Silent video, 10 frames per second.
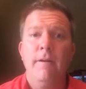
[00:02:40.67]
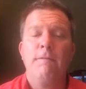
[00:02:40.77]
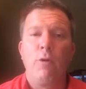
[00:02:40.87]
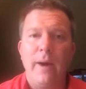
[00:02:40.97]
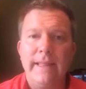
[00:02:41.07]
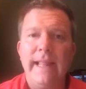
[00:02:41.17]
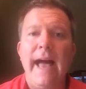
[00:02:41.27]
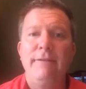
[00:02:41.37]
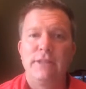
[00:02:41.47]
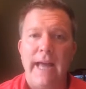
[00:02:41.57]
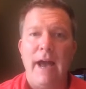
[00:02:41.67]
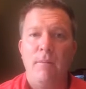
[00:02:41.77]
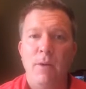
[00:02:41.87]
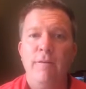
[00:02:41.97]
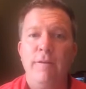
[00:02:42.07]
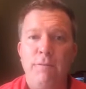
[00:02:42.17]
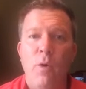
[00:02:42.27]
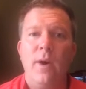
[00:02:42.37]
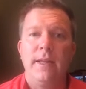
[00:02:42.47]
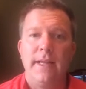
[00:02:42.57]
for a lifestyle moving
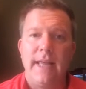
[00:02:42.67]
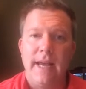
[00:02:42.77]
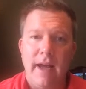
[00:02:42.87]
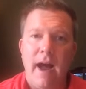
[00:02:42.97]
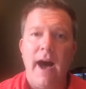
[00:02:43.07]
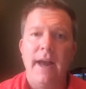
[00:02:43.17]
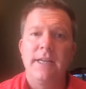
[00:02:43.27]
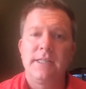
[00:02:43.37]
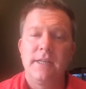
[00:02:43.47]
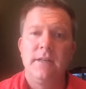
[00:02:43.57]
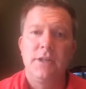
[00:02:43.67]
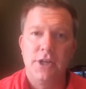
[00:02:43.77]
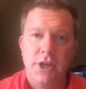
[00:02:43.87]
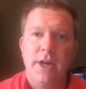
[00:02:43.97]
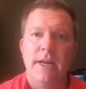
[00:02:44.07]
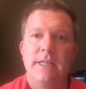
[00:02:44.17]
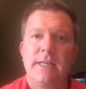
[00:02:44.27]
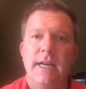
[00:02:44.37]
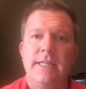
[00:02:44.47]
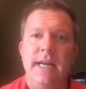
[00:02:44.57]
forward that they can honest to goodness
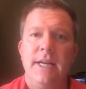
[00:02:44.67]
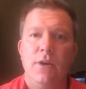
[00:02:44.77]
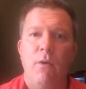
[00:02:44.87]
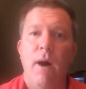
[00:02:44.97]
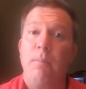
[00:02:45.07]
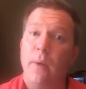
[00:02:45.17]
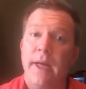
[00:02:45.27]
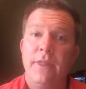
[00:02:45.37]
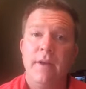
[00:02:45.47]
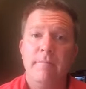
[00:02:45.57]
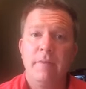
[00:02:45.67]
continue up with